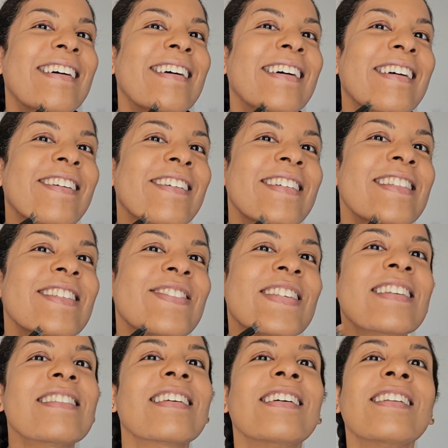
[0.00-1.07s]
Areas of
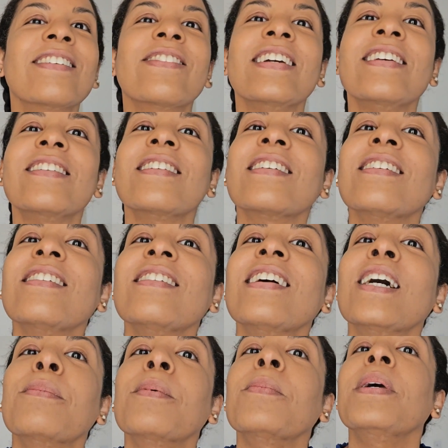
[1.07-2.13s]
discoloration,
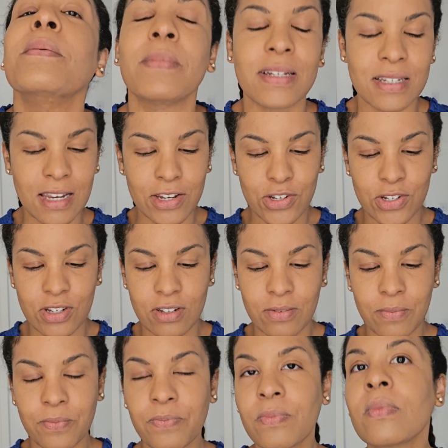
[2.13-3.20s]
hyperpigmentation.
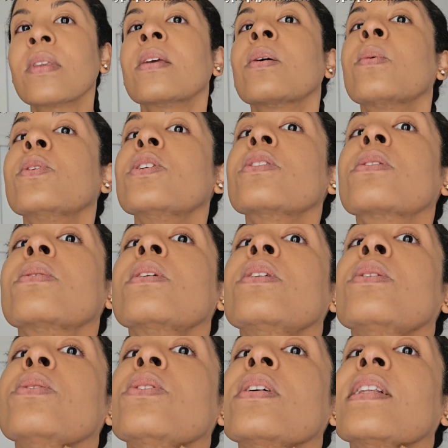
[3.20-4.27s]
I'm just going to
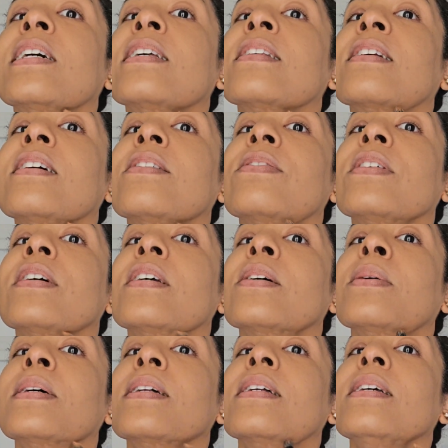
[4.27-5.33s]
neutralize that very
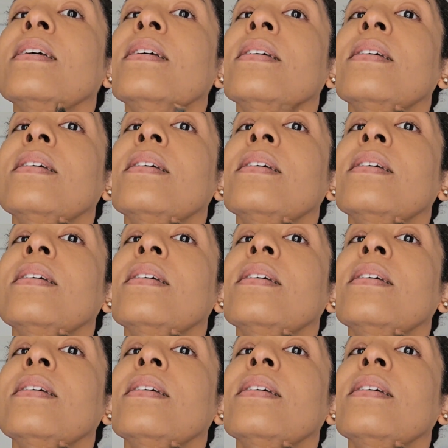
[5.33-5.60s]
quickly.